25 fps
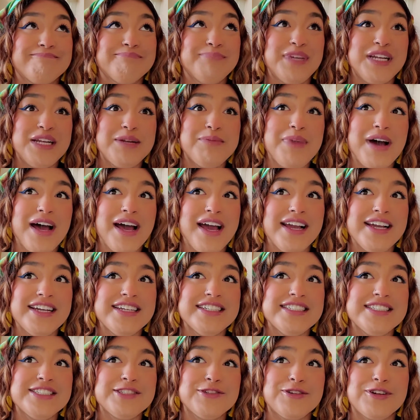
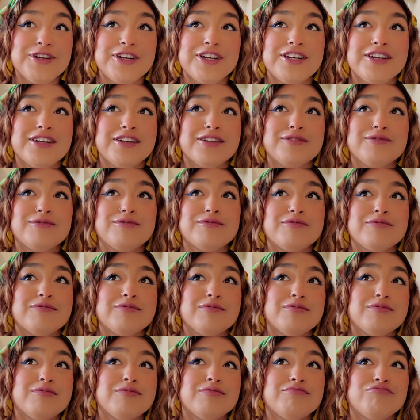minimized or
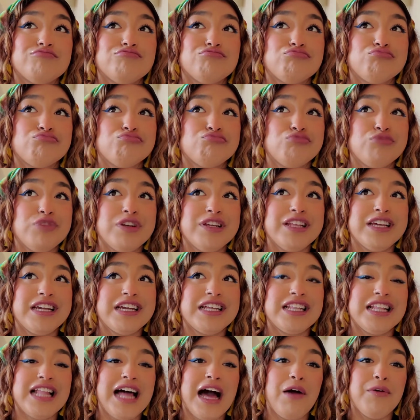really
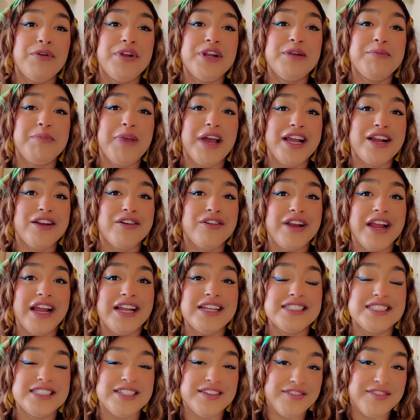clouded my
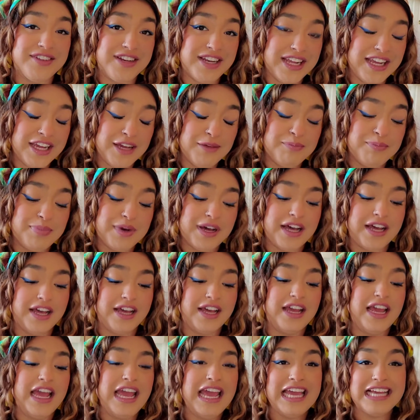creativity,
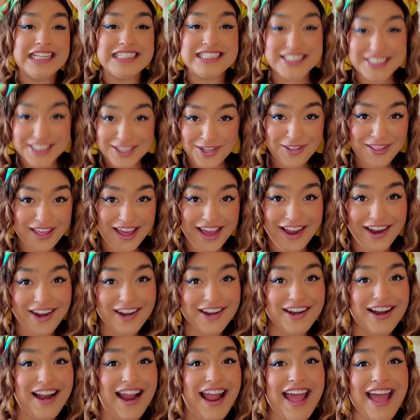but it's still
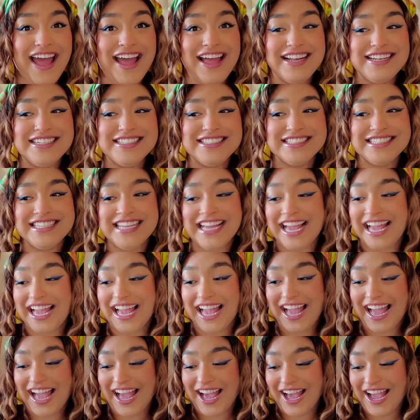there.
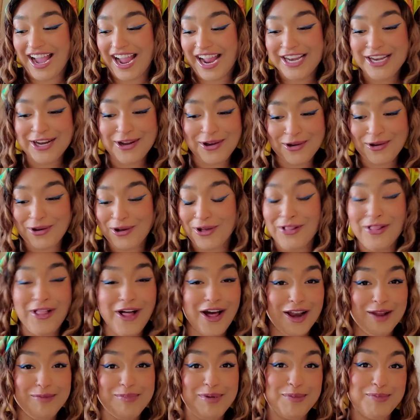And I know a
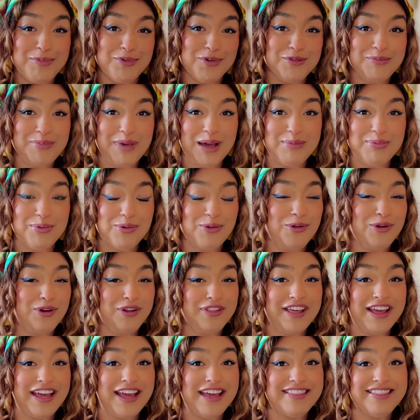lot of people with
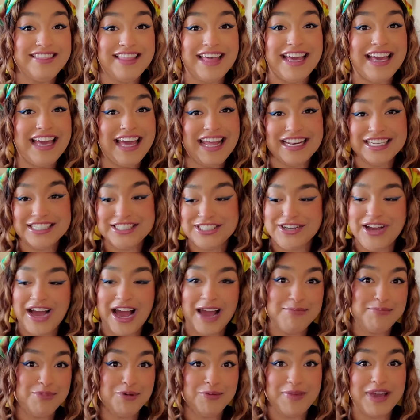bipolar, they get into
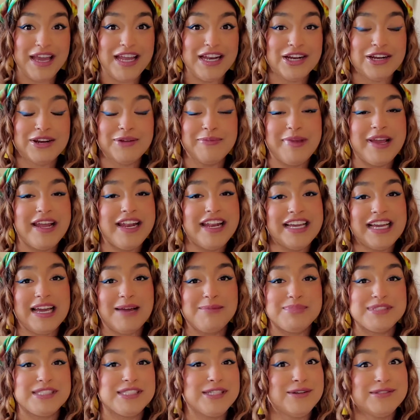hypomanic or manic
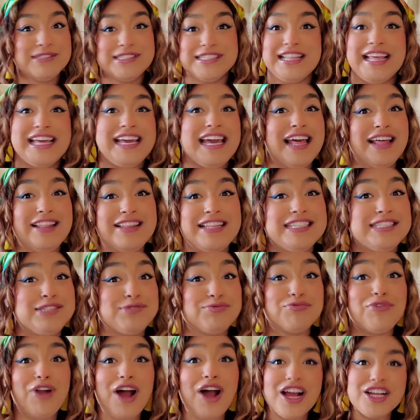episodes and they get these
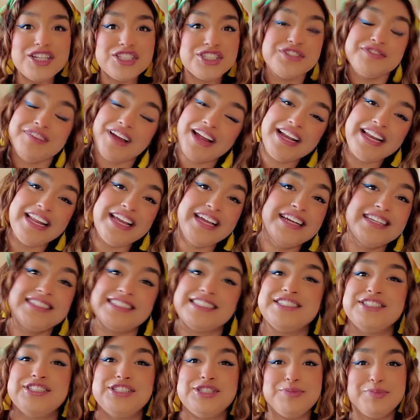rush of ideas
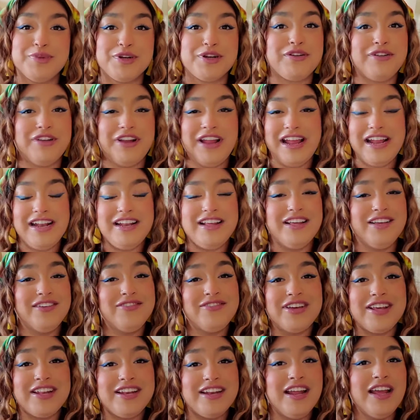and super
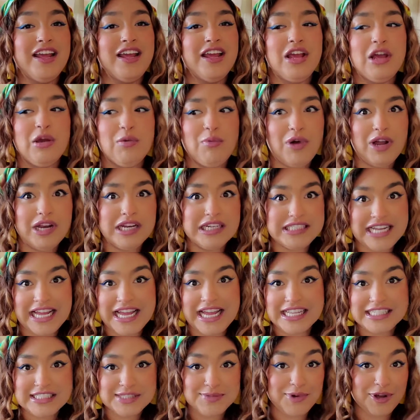creative and want to
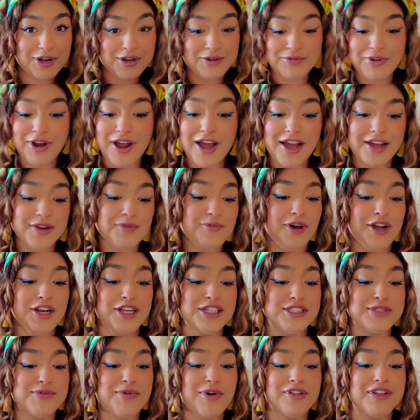dance, want to run, want
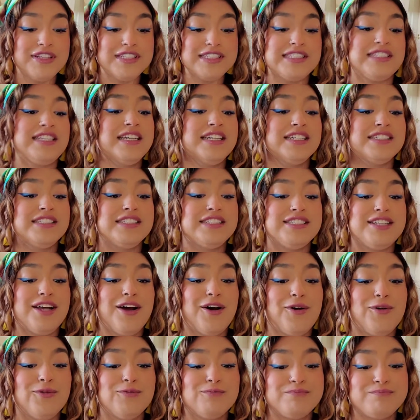to do all these things.
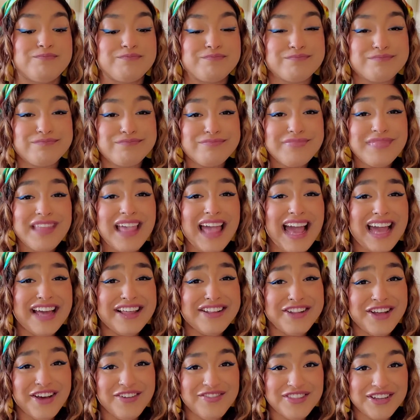So
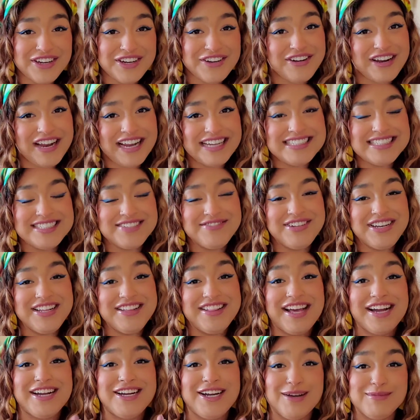I love the creativity
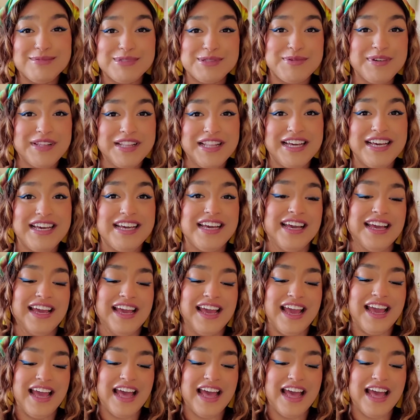that comes with it.